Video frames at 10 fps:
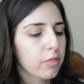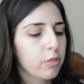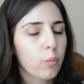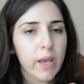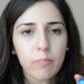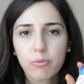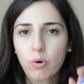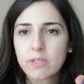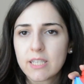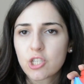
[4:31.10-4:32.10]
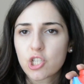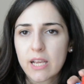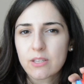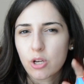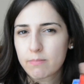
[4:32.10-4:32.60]
The way protein
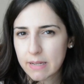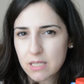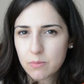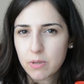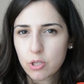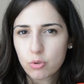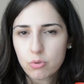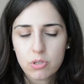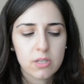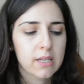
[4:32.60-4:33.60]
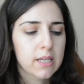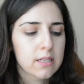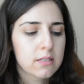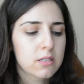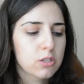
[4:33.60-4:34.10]
shakes are meant to be used
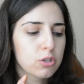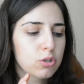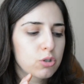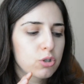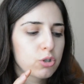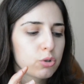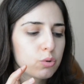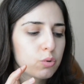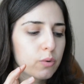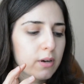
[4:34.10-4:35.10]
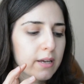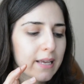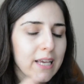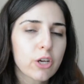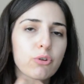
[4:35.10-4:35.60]
is to
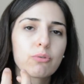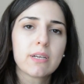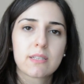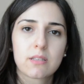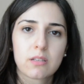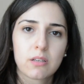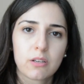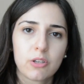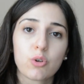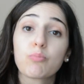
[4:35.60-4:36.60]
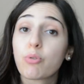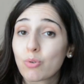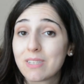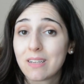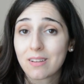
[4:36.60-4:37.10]
increase your
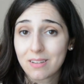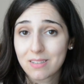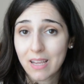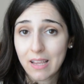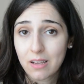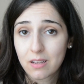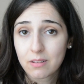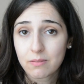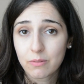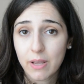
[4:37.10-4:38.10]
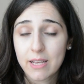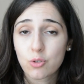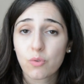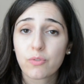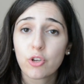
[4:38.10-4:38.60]
protein intake. Okay,
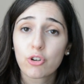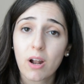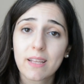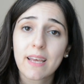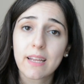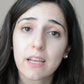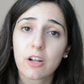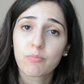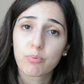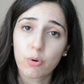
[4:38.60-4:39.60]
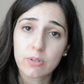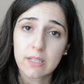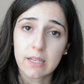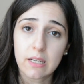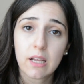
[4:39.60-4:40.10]
so if you're not getting enough
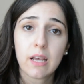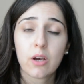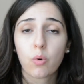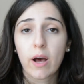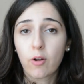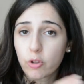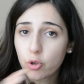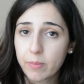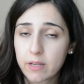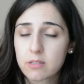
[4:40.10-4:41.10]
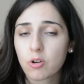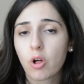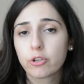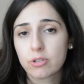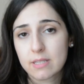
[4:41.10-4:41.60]
protein at all your meals and
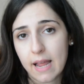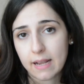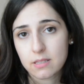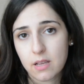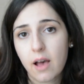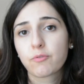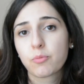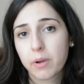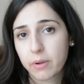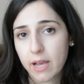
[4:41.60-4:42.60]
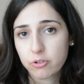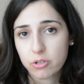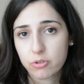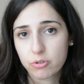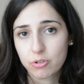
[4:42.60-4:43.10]
all your snacks after
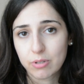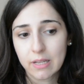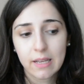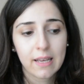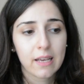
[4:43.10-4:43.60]
bariatric surgery,